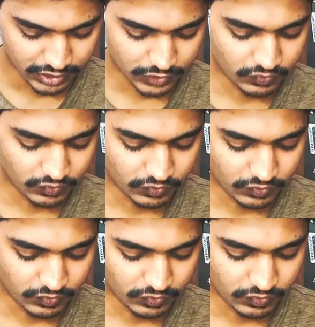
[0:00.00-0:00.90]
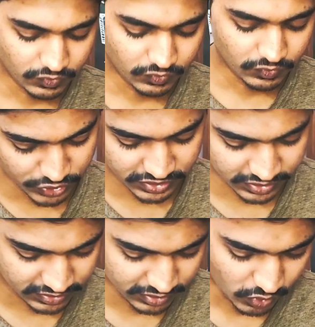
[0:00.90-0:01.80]
You will ask me viva
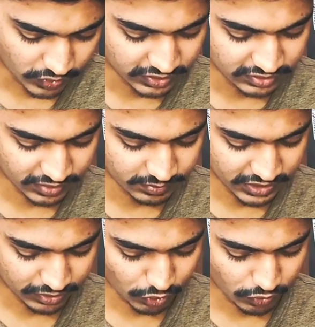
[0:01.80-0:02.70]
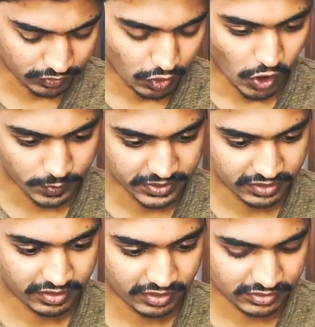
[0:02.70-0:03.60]
questions on the subject of
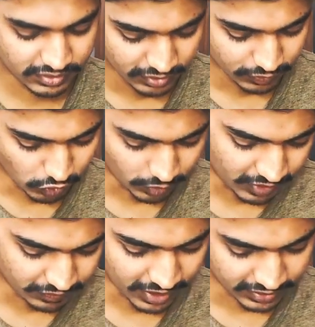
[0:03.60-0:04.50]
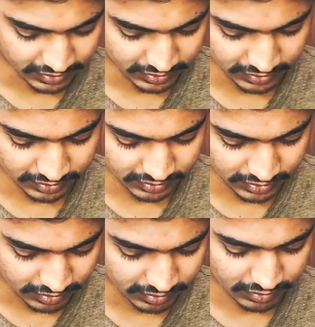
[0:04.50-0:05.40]
obstetrics for my final
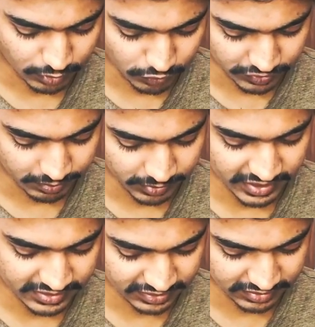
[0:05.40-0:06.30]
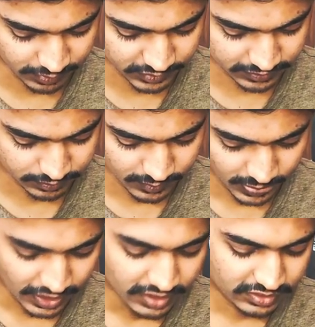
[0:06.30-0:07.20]
year of M B B S exams.
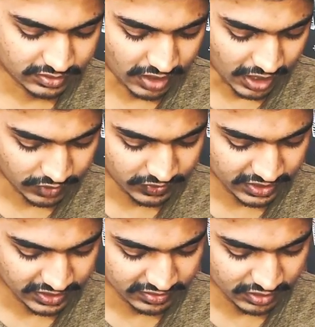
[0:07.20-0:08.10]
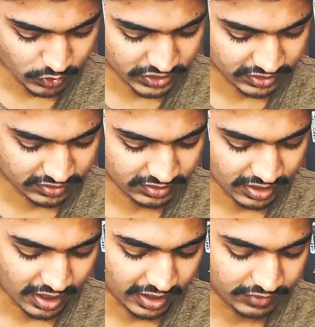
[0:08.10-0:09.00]
Start with easy questions
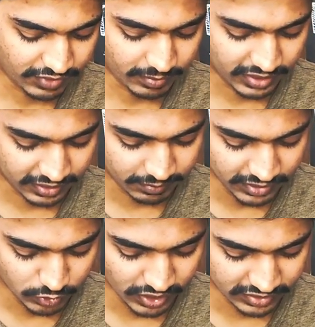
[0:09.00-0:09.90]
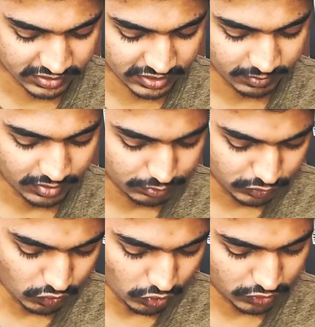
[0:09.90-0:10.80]
and if I'm able to answer them,
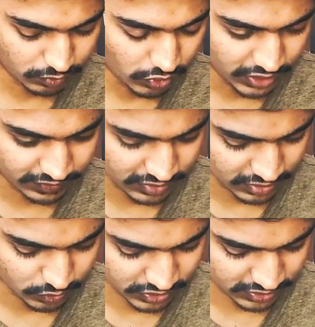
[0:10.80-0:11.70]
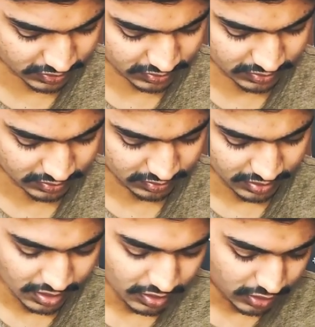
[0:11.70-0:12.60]
move on to more difficult questions.
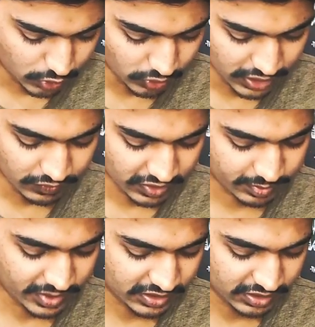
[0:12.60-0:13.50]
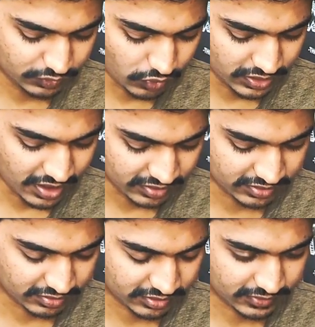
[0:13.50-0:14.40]
Don't give explanations for the
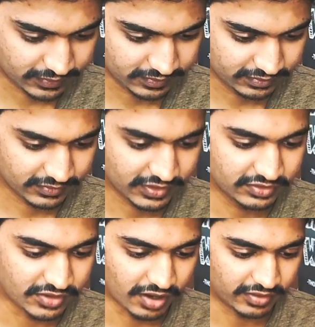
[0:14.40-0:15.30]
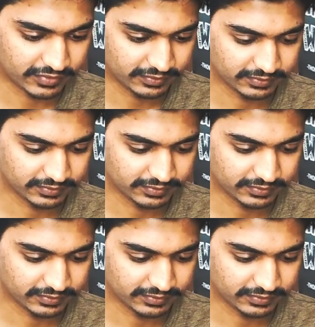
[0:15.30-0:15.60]
answers. Start.